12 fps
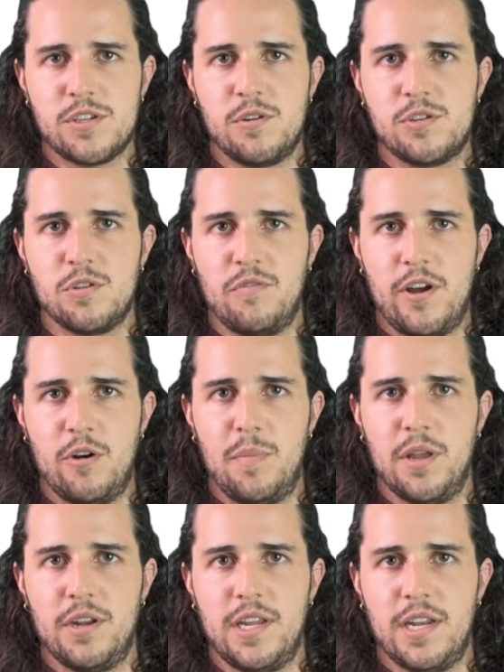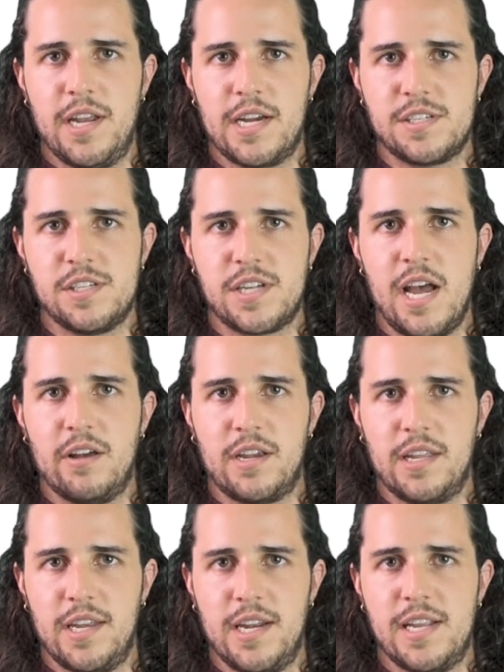Social Vulnerability Index is
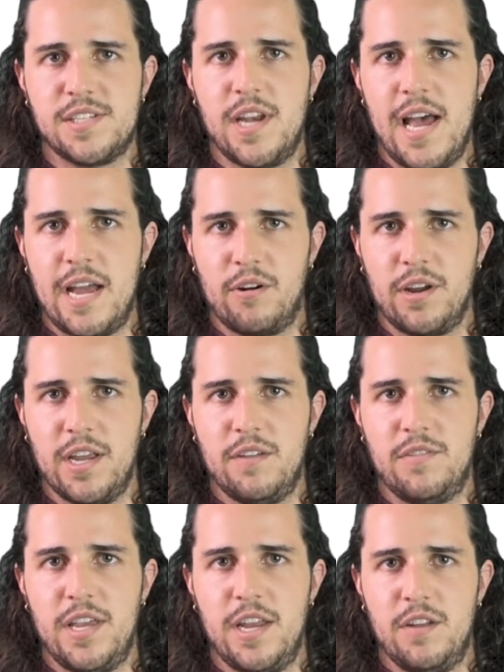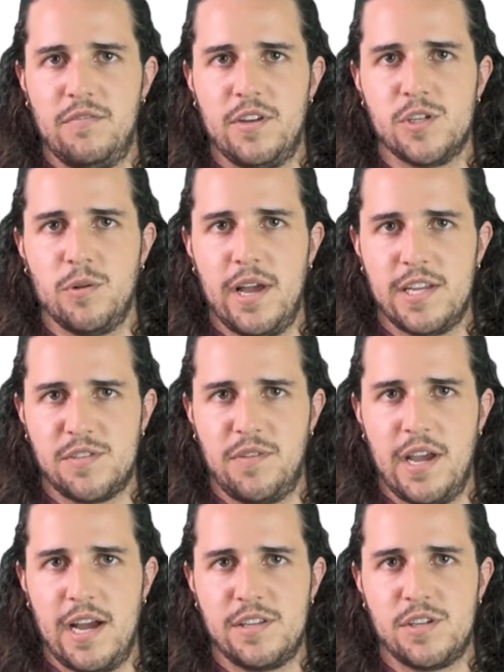calculated as an aggregate of the individual
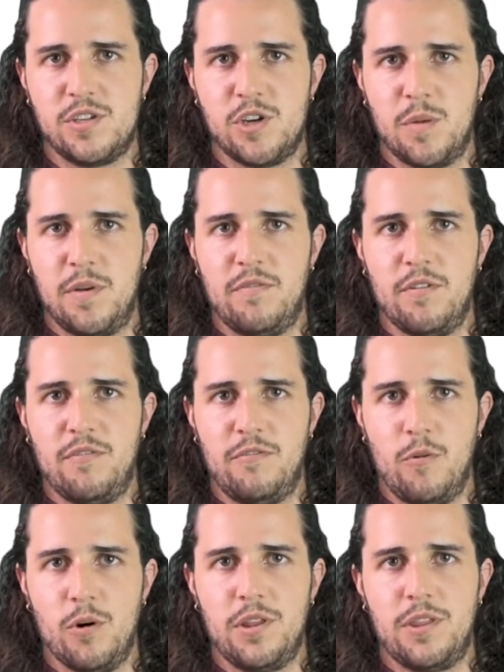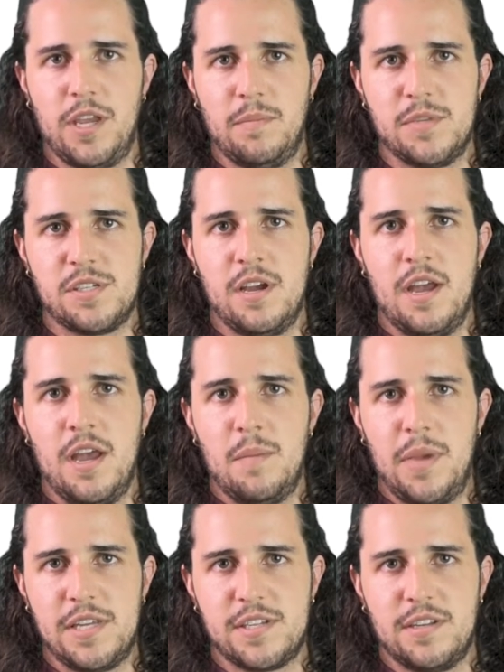SVIs determined for 4 themes
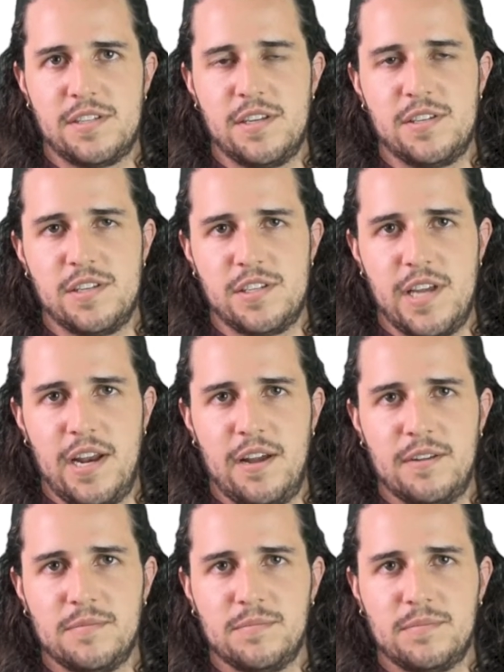based on census data: